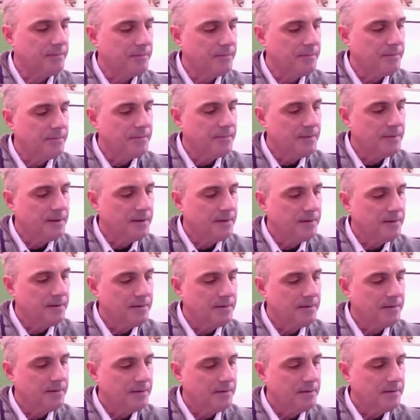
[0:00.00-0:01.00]

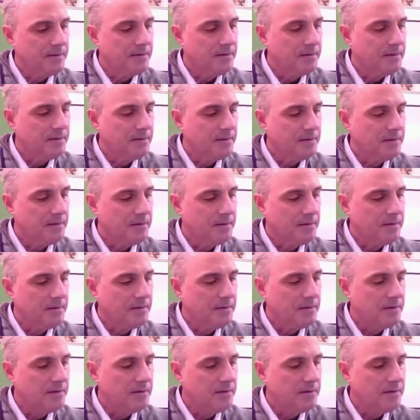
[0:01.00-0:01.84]
(no one is talking)